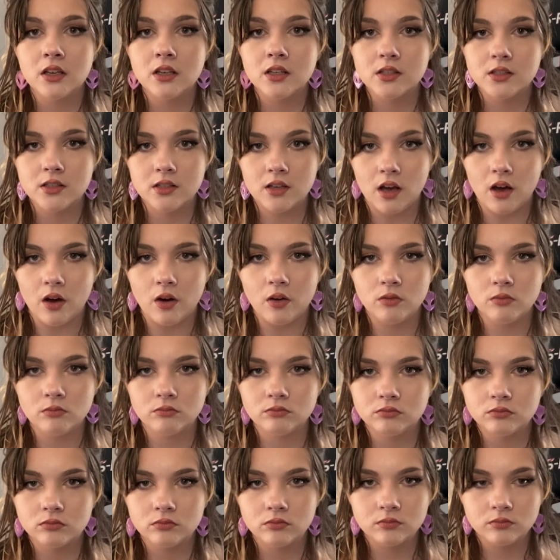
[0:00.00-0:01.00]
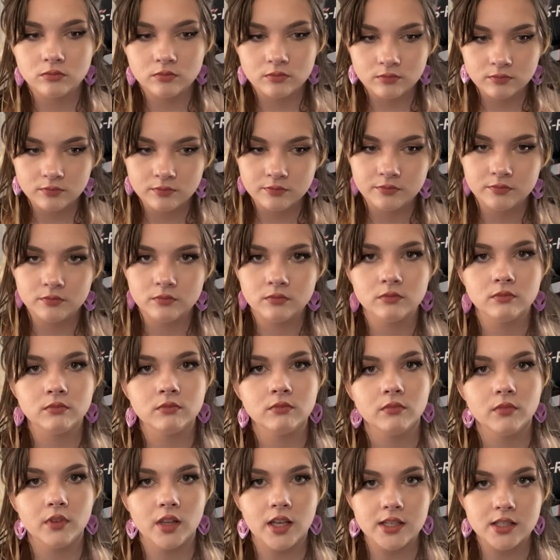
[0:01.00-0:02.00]
So
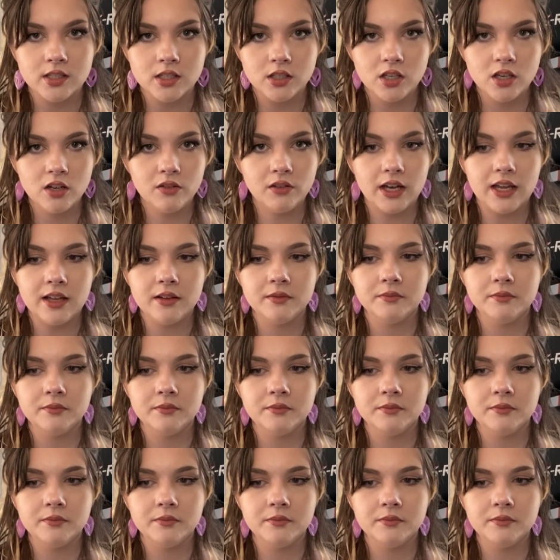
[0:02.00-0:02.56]
let's do it.